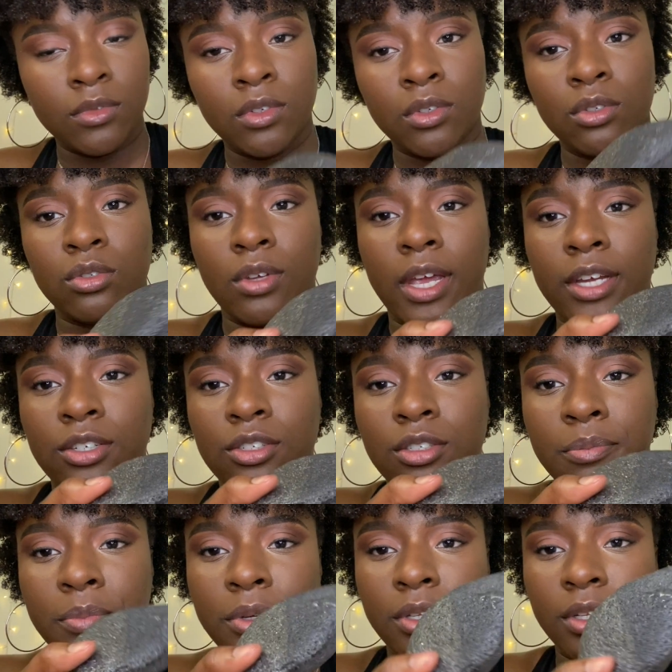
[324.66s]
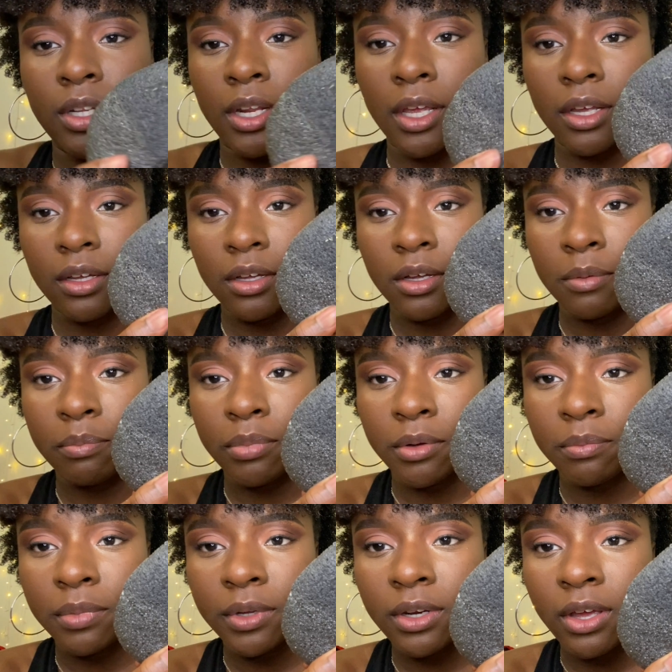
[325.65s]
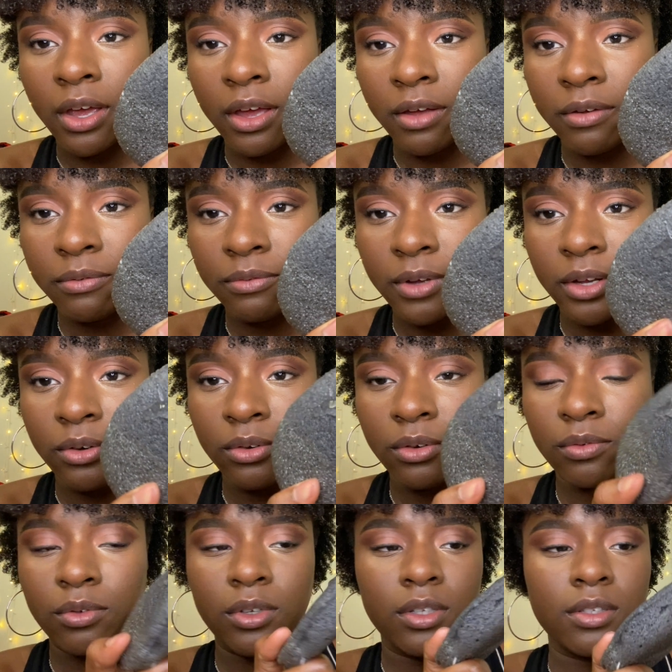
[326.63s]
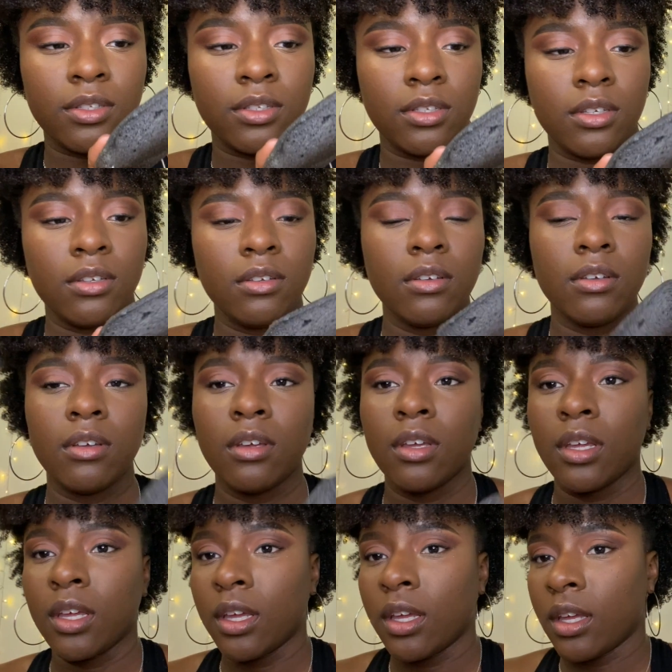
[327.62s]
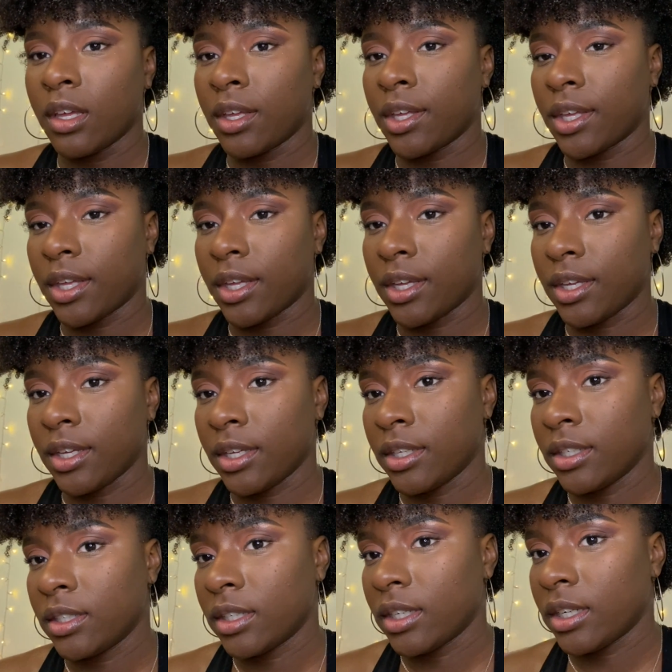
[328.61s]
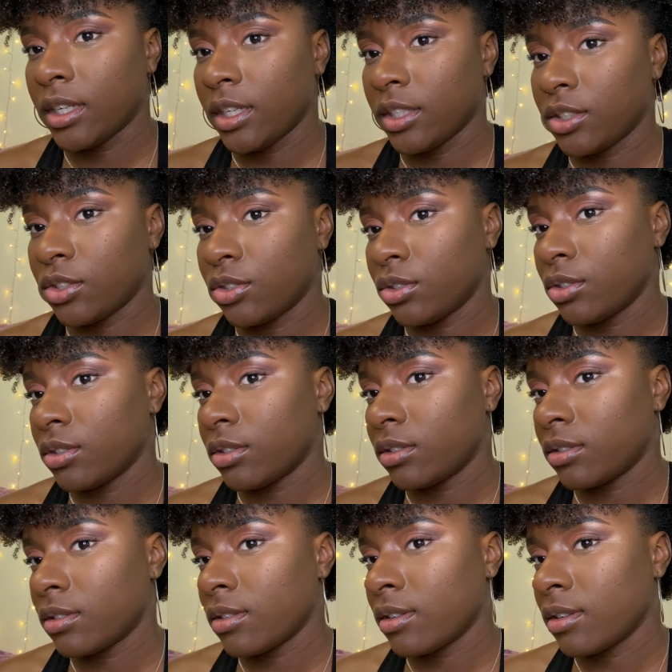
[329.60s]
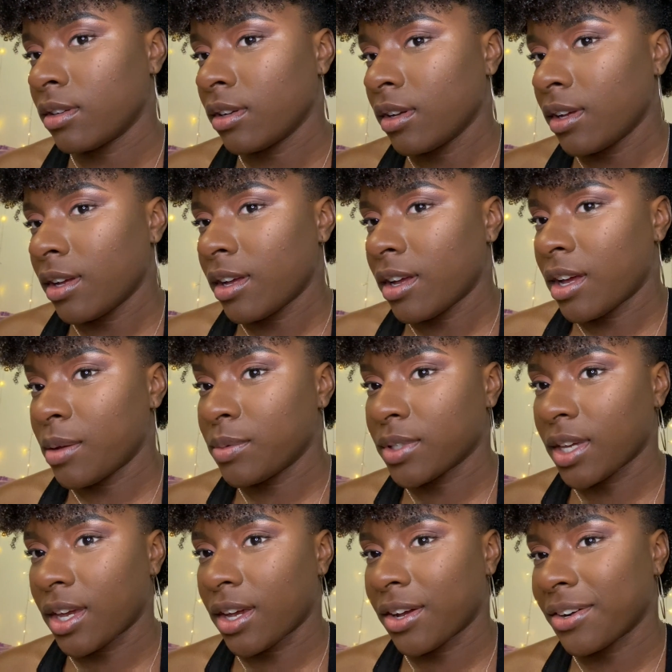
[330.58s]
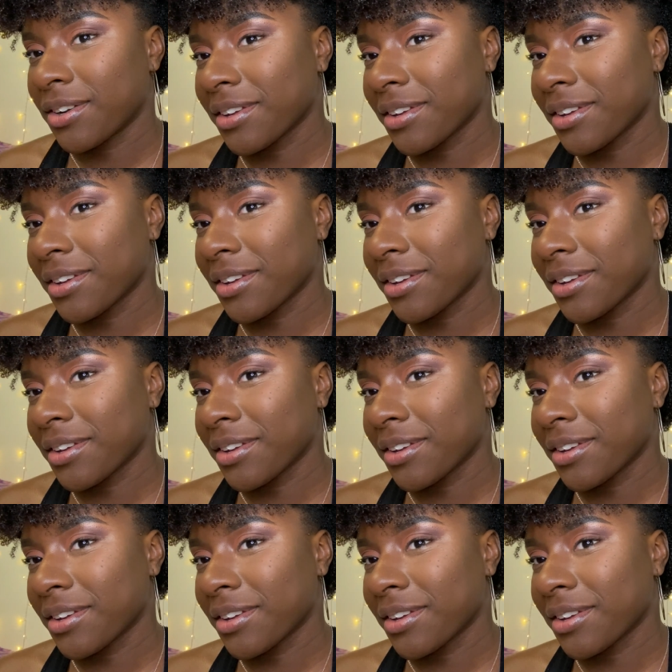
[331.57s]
So I just put like a pump and a half. I don't know if you can see. And let's just, I'm scared.